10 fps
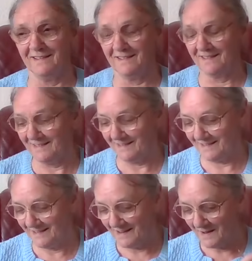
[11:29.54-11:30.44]

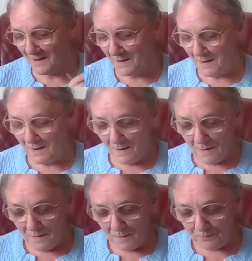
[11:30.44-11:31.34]

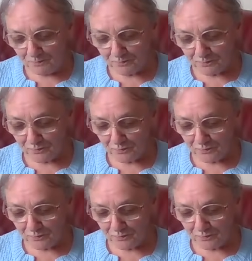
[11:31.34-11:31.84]
No one is speaking in this clip.